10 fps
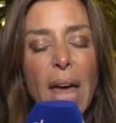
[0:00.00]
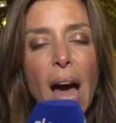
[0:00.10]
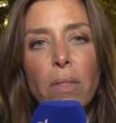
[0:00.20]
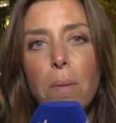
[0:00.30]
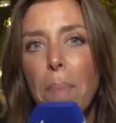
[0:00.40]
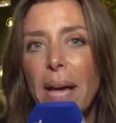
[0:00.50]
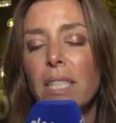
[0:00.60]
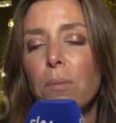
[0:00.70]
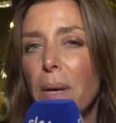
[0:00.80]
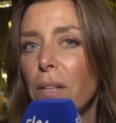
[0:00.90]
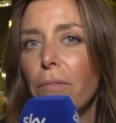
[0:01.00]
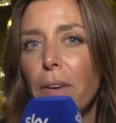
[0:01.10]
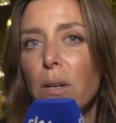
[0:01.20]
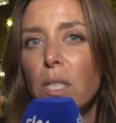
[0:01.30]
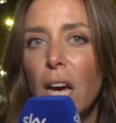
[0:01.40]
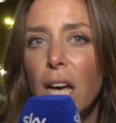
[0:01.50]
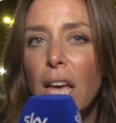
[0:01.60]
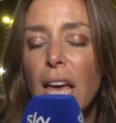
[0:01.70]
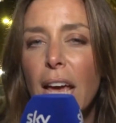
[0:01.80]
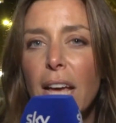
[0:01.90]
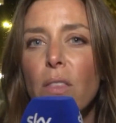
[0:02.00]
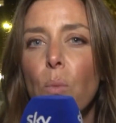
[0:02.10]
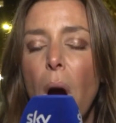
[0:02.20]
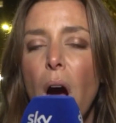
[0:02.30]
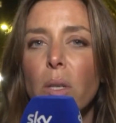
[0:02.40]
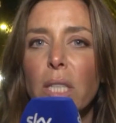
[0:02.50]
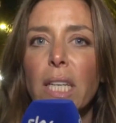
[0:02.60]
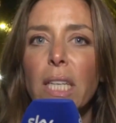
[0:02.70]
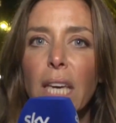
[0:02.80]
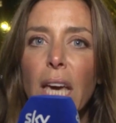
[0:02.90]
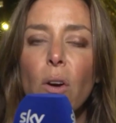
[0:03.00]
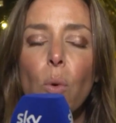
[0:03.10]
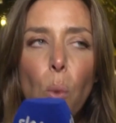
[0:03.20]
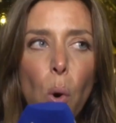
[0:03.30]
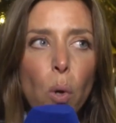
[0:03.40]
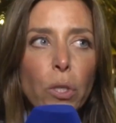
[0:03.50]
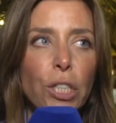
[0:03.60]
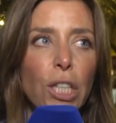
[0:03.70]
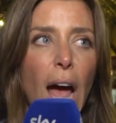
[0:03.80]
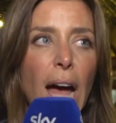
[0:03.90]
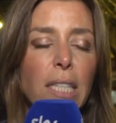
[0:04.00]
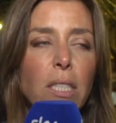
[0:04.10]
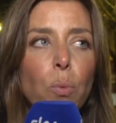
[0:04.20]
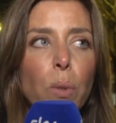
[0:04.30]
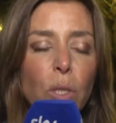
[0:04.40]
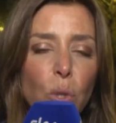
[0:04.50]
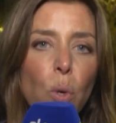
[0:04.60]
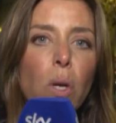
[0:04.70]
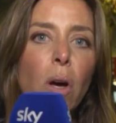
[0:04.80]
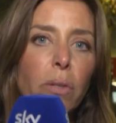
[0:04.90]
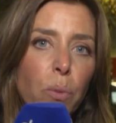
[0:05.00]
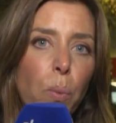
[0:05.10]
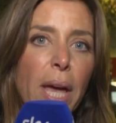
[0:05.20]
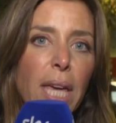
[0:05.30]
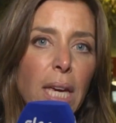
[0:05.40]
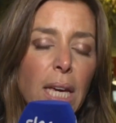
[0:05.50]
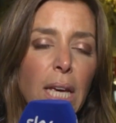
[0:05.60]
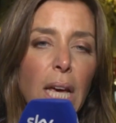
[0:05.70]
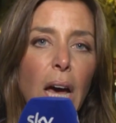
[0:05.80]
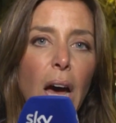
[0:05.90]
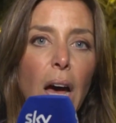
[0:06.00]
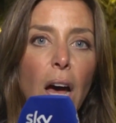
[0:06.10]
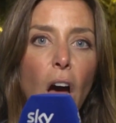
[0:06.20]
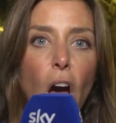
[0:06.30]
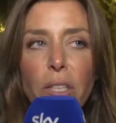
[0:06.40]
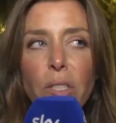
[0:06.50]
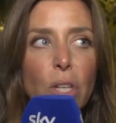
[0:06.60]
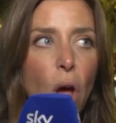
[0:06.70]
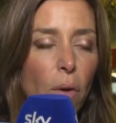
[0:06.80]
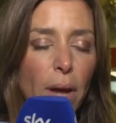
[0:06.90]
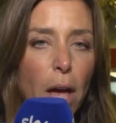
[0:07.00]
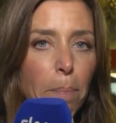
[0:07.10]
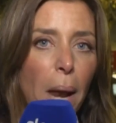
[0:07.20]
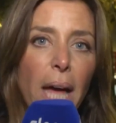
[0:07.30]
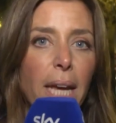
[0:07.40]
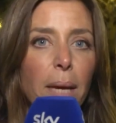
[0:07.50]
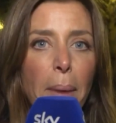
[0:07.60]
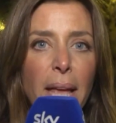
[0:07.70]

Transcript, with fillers: without the best midfielder in the world in Keira Walsh. And we saw last week uh, her scenario planning